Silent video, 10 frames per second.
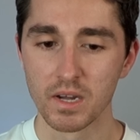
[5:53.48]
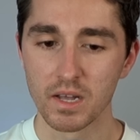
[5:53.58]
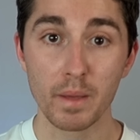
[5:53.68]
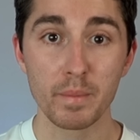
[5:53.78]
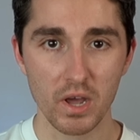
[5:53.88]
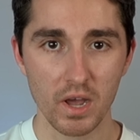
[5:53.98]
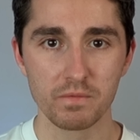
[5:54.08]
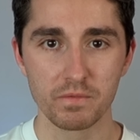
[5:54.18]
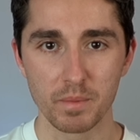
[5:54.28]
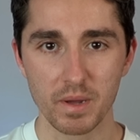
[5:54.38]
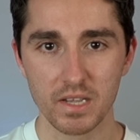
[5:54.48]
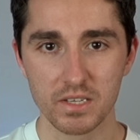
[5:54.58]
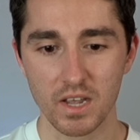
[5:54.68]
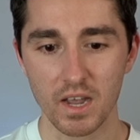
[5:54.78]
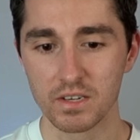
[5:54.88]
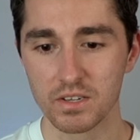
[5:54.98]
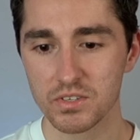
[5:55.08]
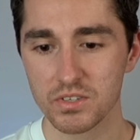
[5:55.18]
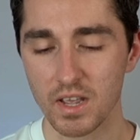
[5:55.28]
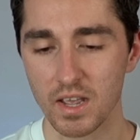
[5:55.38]
Let me know how you feel about that,
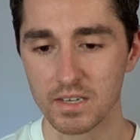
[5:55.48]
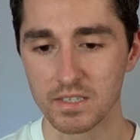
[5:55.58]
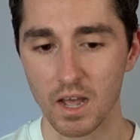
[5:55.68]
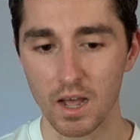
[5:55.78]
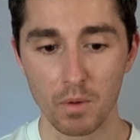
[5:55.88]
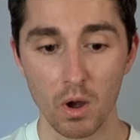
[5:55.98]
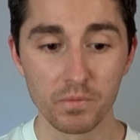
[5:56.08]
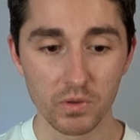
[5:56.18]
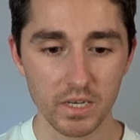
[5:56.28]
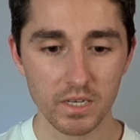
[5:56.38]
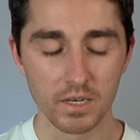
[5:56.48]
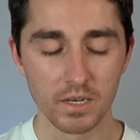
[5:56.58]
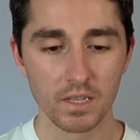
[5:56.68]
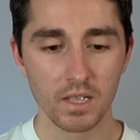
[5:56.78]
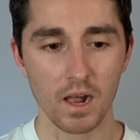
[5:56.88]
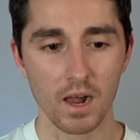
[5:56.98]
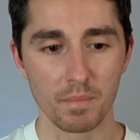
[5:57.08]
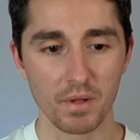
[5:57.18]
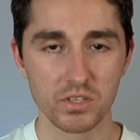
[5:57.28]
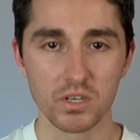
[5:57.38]
Saners. And hopefully
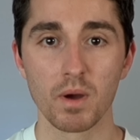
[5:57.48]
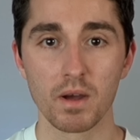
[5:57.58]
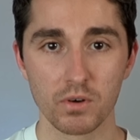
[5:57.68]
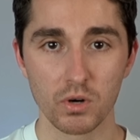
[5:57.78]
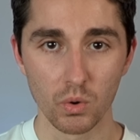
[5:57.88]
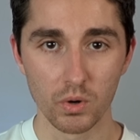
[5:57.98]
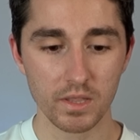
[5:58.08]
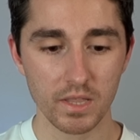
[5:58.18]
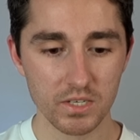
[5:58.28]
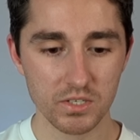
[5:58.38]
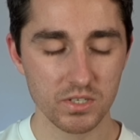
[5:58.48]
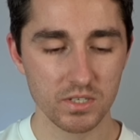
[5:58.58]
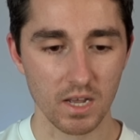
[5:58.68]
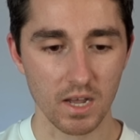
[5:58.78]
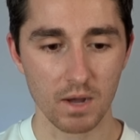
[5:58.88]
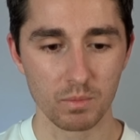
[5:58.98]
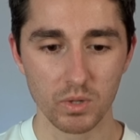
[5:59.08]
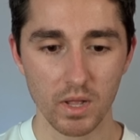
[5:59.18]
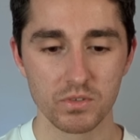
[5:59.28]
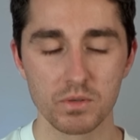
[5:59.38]
by the time I've recorded this, we'll
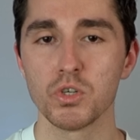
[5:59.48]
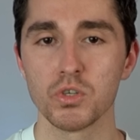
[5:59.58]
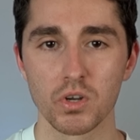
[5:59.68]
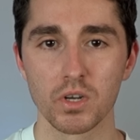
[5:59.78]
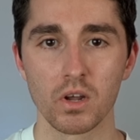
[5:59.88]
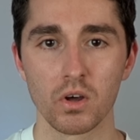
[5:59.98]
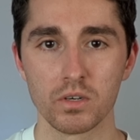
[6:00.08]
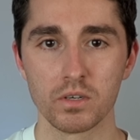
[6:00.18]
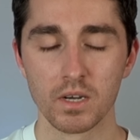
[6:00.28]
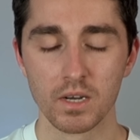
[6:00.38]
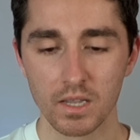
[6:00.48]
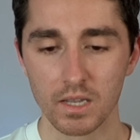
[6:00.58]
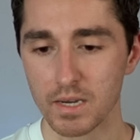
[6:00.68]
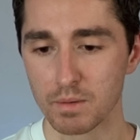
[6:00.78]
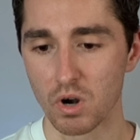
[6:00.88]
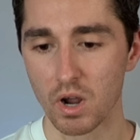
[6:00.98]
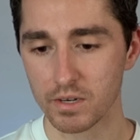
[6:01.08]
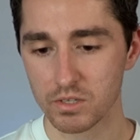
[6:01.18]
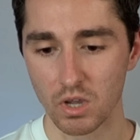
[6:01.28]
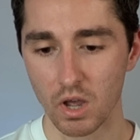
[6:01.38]
have some news on Liam
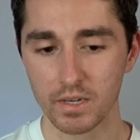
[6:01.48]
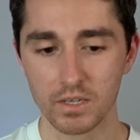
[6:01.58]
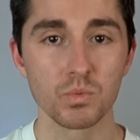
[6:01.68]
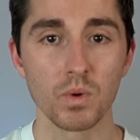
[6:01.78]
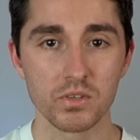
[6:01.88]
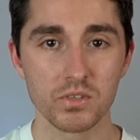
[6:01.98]
Ryan signing as well.